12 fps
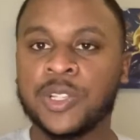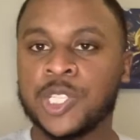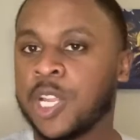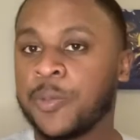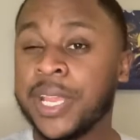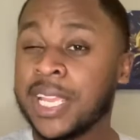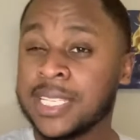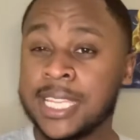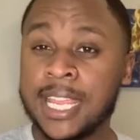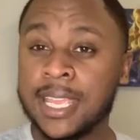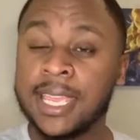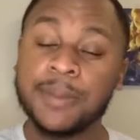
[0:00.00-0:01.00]
so that way it can
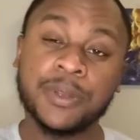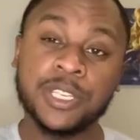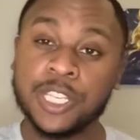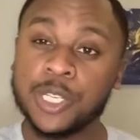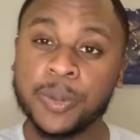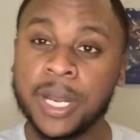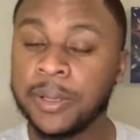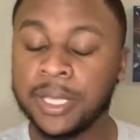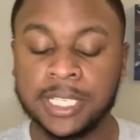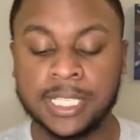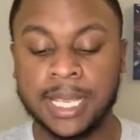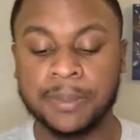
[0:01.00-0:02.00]
take a hit but dish one out at the same